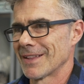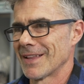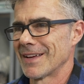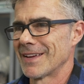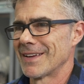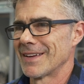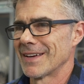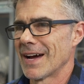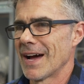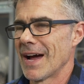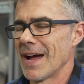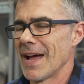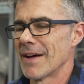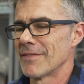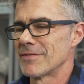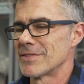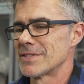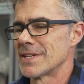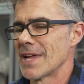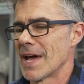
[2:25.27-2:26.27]
Like I
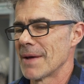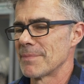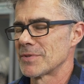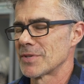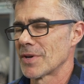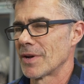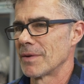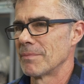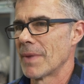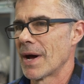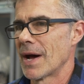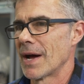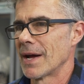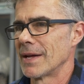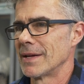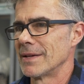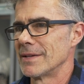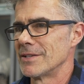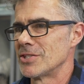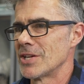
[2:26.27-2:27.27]
have steps on
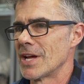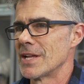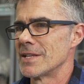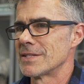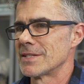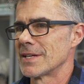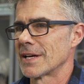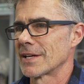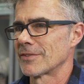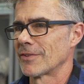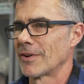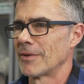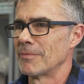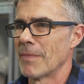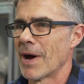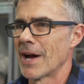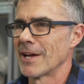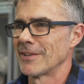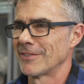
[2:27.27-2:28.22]
my Gen 6 on my